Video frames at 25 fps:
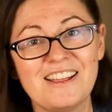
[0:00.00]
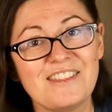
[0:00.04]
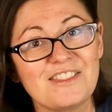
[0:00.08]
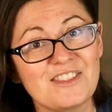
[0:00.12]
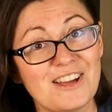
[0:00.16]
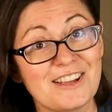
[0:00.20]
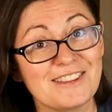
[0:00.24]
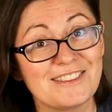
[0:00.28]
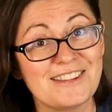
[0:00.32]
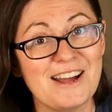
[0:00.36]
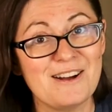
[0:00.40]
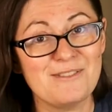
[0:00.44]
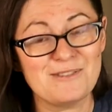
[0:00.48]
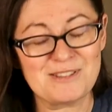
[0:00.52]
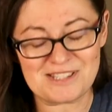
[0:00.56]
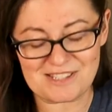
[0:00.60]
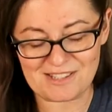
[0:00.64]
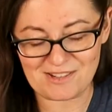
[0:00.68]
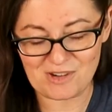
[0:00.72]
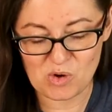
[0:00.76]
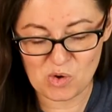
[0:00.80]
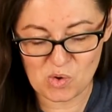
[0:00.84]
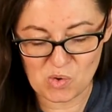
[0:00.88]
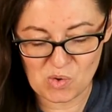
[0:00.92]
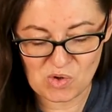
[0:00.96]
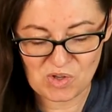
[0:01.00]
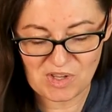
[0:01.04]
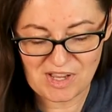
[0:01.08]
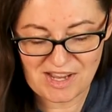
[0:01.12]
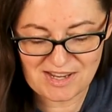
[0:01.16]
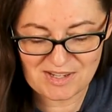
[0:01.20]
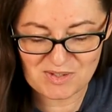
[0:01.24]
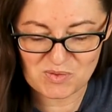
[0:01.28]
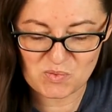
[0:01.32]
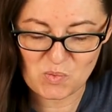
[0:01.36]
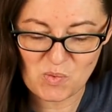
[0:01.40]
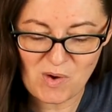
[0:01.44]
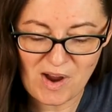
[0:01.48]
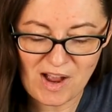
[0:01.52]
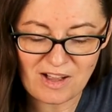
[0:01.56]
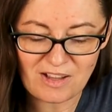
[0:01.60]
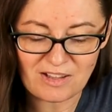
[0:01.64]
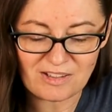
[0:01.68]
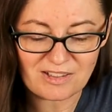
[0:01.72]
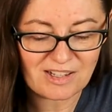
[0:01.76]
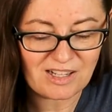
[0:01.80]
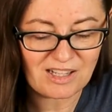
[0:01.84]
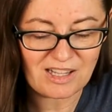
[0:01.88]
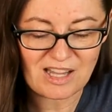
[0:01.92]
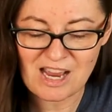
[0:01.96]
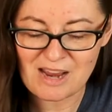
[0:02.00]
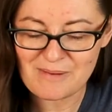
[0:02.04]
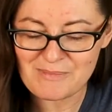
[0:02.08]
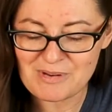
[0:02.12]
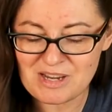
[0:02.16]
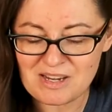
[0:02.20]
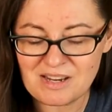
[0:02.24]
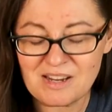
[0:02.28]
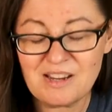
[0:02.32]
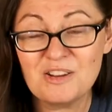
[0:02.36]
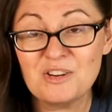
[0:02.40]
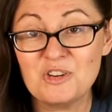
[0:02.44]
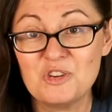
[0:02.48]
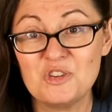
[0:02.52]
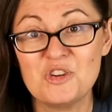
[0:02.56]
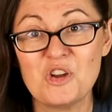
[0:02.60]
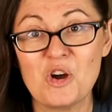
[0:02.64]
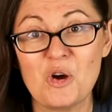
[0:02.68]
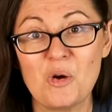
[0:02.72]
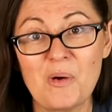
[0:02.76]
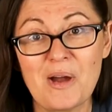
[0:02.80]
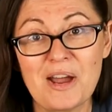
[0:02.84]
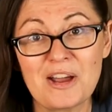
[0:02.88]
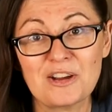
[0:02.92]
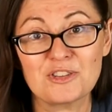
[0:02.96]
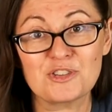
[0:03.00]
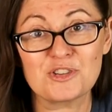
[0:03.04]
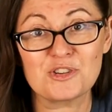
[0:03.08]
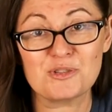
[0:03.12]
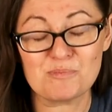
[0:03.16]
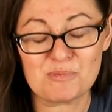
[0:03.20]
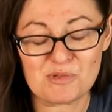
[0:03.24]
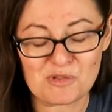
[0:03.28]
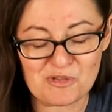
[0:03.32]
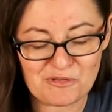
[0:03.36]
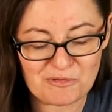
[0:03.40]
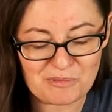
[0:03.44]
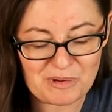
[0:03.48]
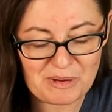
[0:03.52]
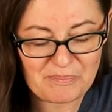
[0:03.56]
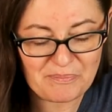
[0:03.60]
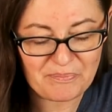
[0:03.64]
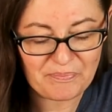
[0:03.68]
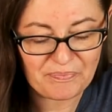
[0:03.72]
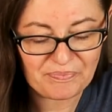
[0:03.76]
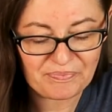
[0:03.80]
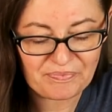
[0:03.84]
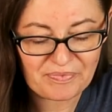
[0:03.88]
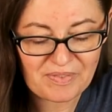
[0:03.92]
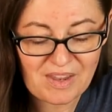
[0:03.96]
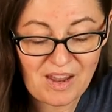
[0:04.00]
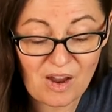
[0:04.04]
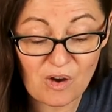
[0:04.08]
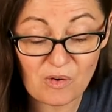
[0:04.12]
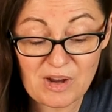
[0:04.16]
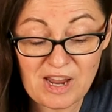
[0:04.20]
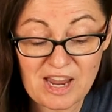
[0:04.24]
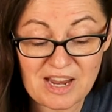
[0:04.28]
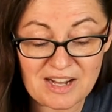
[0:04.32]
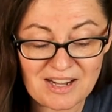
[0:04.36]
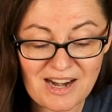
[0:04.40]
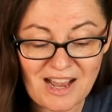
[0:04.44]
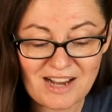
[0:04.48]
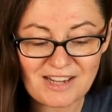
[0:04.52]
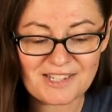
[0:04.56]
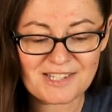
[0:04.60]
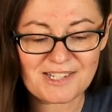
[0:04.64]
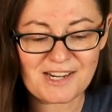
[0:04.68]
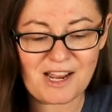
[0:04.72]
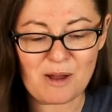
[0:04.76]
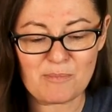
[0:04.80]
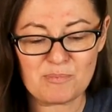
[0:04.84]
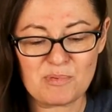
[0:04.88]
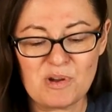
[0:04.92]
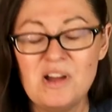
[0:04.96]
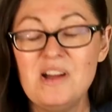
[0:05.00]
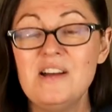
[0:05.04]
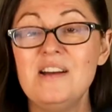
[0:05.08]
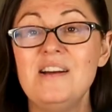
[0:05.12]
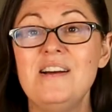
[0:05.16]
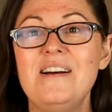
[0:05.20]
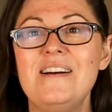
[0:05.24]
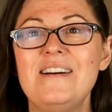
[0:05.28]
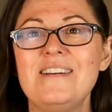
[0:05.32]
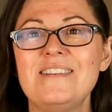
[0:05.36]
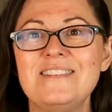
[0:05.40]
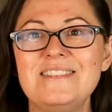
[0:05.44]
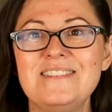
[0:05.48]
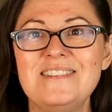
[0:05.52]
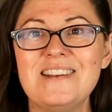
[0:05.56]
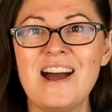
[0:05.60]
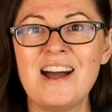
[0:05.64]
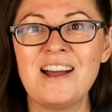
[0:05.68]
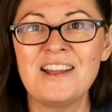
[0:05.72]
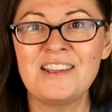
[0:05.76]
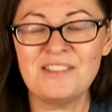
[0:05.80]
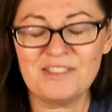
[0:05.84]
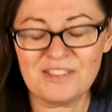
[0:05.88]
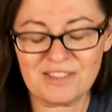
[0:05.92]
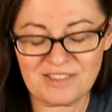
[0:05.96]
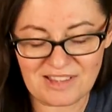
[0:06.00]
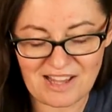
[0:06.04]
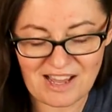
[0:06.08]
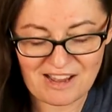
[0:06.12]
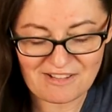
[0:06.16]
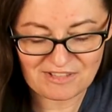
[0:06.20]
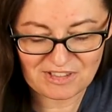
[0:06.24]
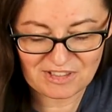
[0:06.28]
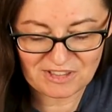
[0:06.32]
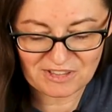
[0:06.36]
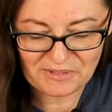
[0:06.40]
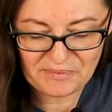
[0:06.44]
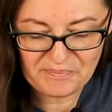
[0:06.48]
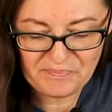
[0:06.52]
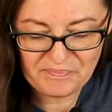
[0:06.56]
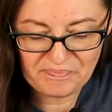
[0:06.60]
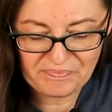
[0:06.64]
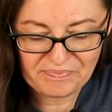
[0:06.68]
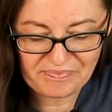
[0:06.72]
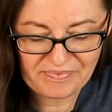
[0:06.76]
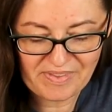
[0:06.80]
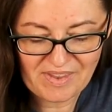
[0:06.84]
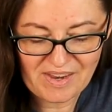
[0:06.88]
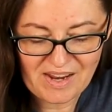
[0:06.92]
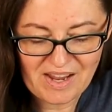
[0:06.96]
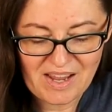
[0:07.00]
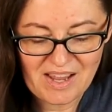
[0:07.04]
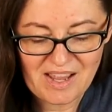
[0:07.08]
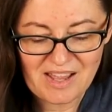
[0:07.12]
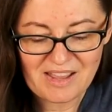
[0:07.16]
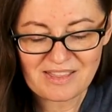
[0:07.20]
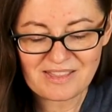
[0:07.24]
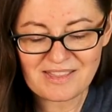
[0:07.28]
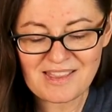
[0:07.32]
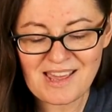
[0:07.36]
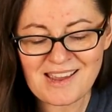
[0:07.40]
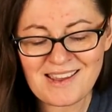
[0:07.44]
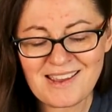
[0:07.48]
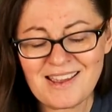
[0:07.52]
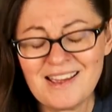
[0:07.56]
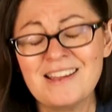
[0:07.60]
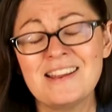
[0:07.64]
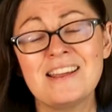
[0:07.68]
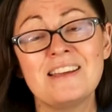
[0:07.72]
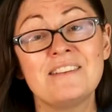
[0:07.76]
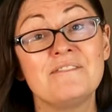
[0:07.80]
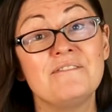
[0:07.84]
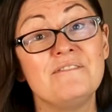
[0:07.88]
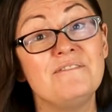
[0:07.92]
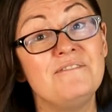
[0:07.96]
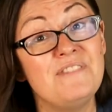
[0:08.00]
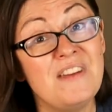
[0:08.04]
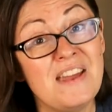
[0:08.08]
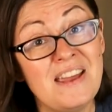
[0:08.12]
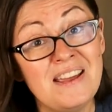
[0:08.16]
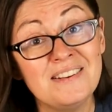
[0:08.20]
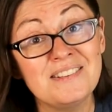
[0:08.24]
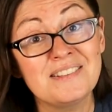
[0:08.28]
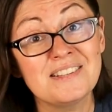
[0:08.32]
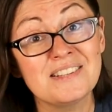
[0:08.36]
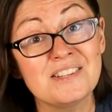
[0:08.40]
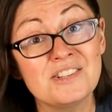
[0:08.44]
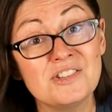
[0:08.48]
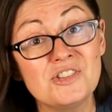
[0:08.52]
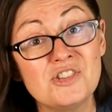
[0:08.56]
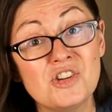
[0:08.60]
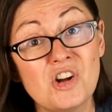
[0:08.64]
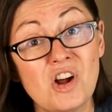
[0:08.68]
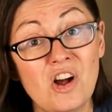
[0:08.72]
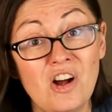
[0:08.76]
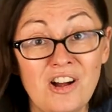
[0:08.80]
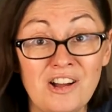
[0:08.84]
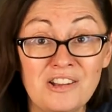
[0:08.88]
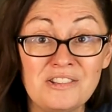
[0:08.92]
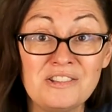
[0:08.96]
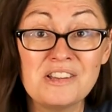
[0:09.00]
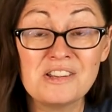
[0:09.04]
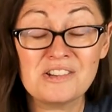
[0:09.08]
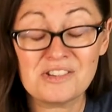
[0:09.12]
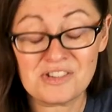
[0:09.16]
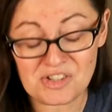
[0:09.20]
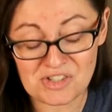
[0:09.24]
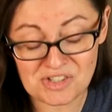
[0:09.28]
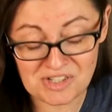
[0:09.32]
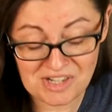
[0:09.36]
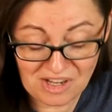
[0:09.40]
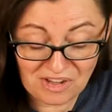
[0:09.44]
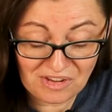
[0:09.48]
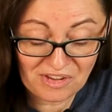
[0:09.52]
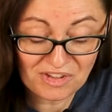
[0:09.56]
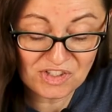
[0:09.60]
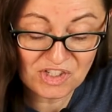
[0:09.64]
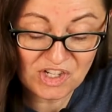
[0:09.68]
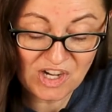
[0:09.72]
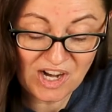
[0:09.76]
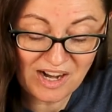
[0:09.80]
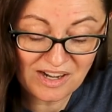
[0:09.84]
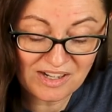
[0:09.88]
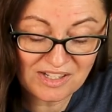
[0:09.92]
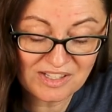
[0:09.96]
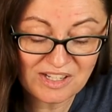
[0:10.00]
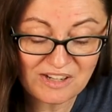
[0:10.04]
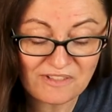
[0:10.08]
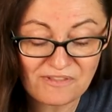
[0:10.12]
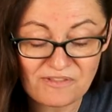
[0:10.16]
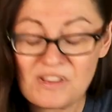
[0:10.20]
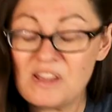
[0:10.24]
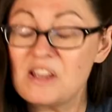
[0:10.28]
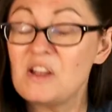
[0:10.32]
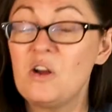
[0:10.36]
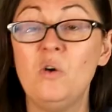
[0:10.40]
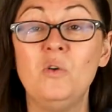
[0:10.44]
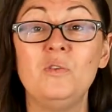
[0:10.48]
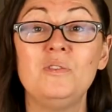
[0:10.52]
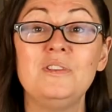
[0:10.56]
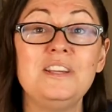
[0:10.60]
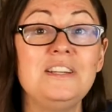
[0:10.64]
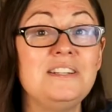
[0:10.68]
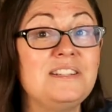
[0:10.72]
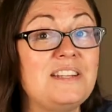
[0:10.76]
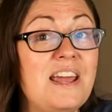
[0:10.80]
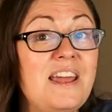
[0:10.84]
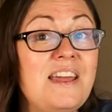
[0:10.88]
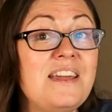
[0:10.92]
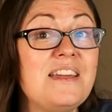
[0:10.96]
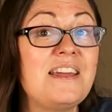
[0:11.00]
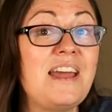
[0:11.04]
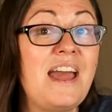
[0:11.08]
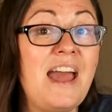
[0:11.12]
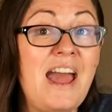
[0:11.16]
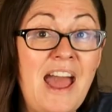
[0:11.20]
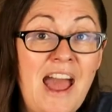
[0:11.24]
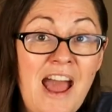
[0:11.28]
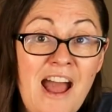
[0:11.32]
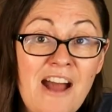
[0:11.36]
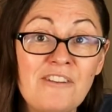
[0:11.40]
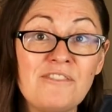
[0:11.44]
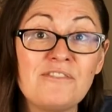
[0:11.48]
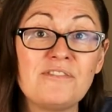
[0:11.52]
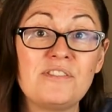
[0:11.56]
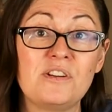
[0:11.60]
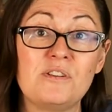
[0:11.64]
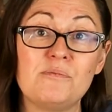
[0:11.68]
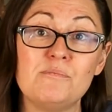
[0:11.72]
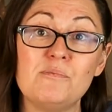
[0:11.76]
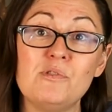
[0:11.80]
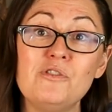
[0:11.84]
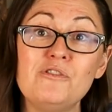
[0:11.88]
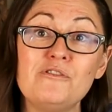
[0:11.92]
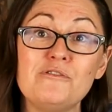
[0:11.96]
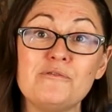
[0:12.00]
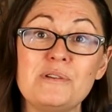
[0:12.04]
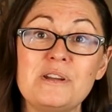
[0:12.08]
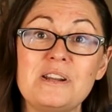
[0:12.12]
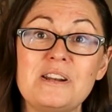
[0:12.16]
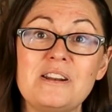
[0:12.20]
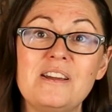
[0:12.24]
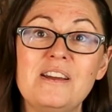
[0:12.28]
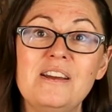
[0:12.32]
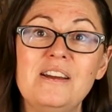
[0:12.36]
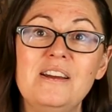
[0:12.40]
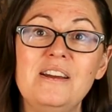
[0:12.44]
Thought that was cool as well. Climbing, no extra movement. Okay, next up, 9th level. They get advantage on their stealth checks if they only take half their movement.